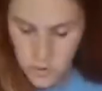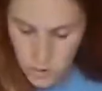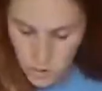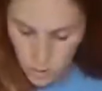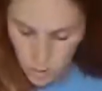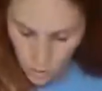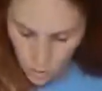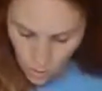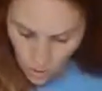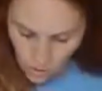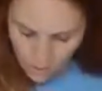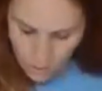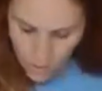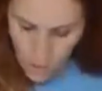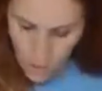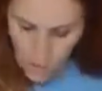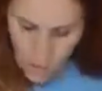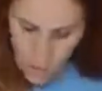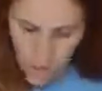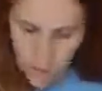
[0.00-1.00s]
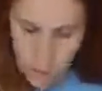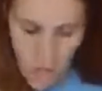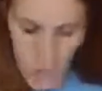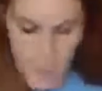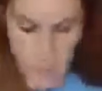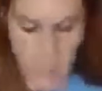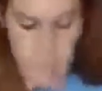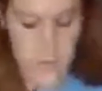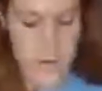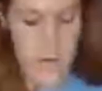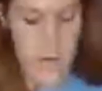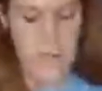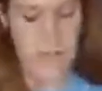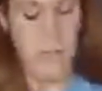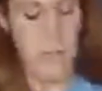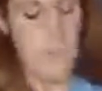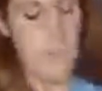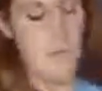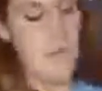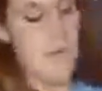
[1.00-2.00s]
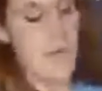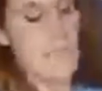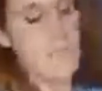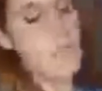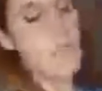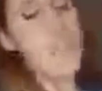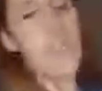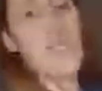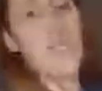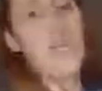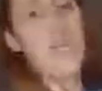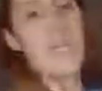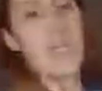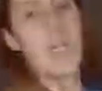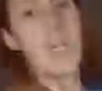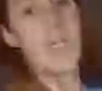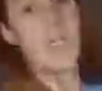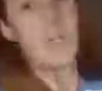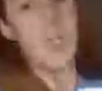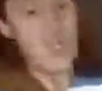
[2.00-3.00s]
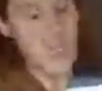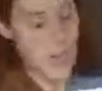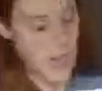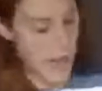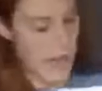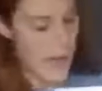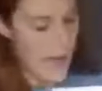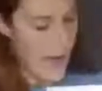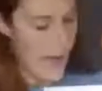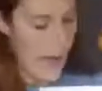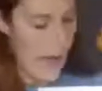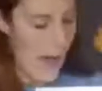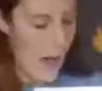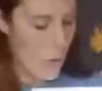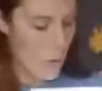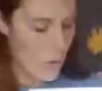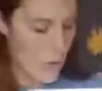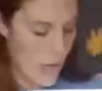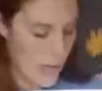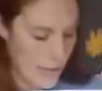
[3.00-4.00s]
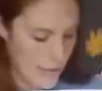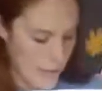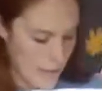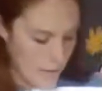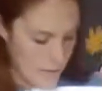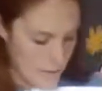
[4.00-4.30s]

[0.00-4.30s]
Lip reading: So I'm going to, on the bottom, I'm just going to outline